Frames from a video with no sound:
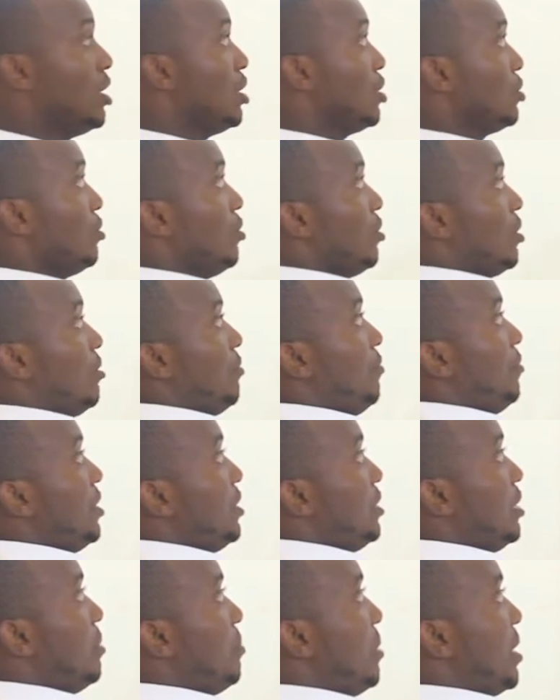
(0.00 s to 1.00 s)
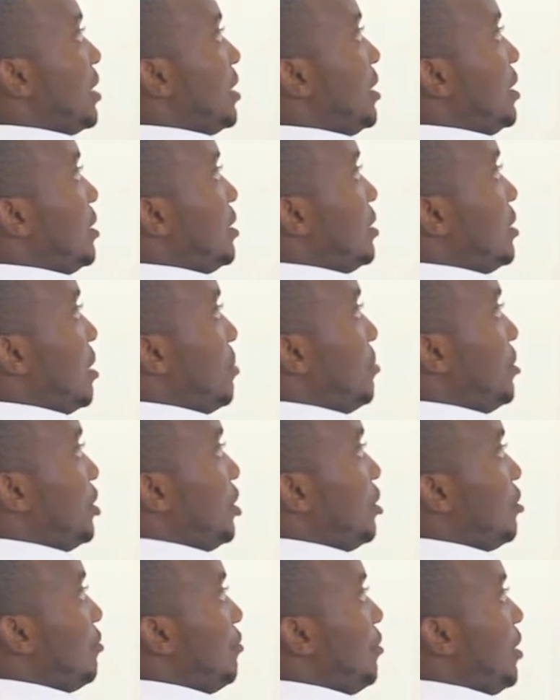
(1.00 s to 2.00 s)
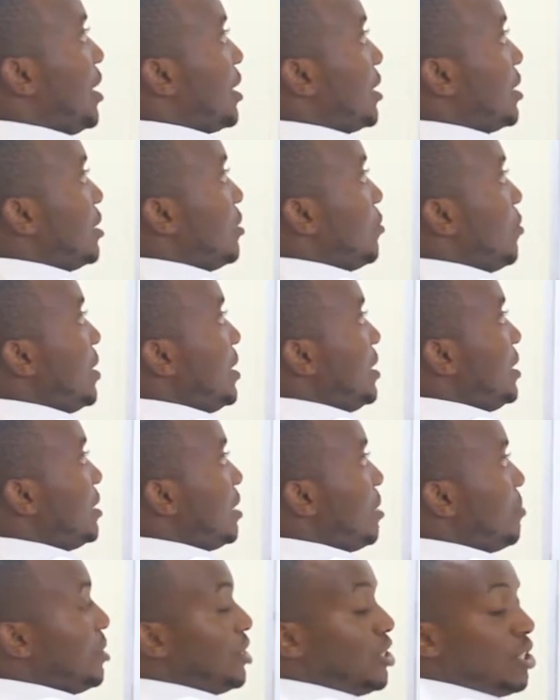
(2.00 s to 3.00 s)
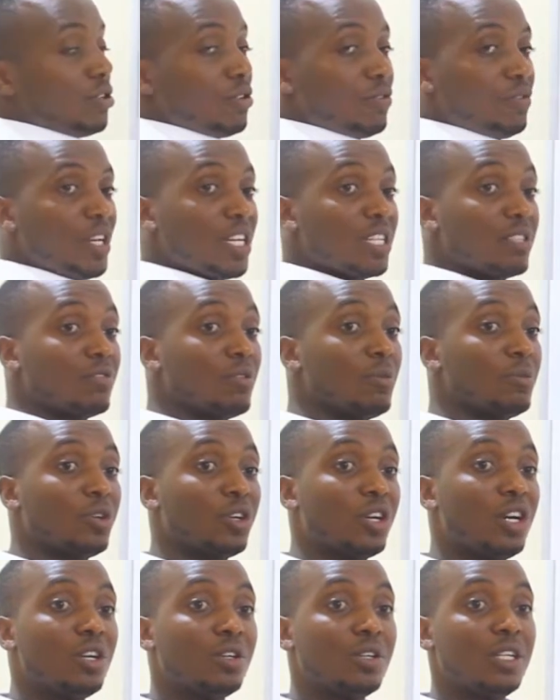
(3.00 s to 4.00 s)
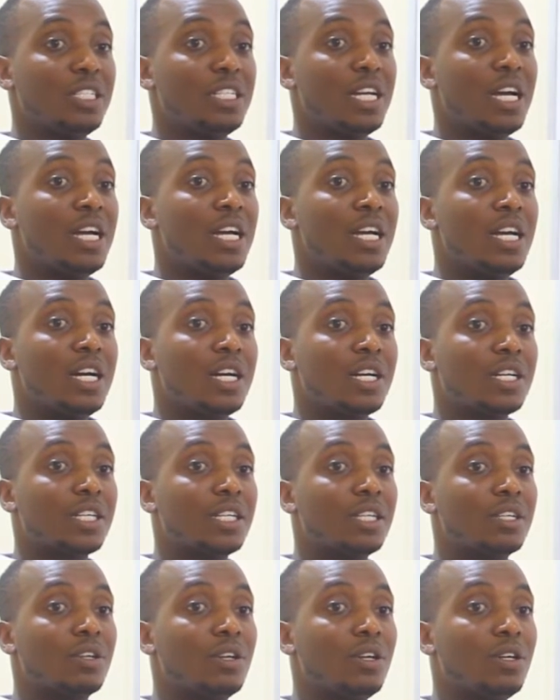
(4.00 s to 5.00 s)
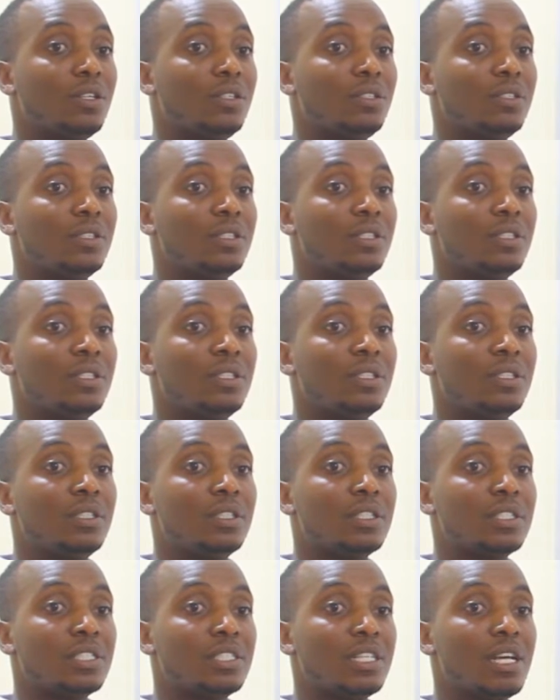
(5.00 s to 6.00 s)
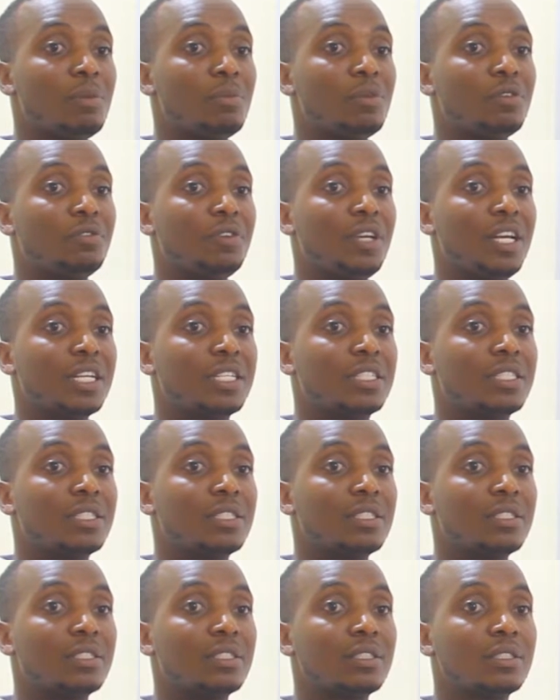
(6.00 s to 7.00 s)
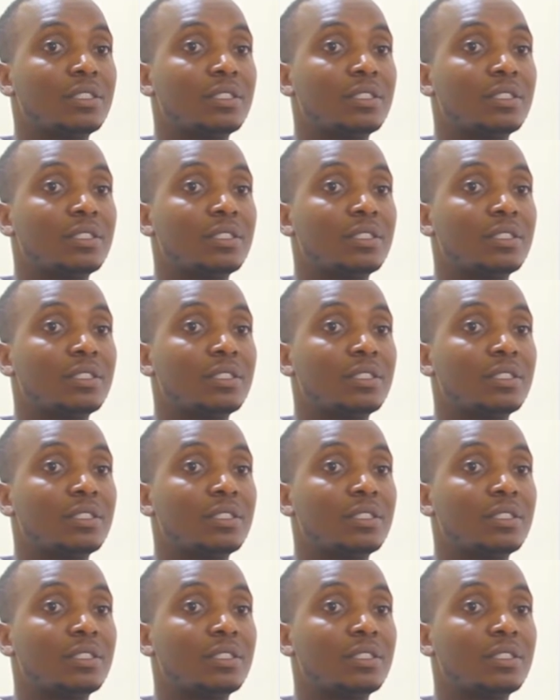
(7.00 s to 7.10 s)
So the first summary is summation of x. What is summation of x from your calculator? Recall sum of x.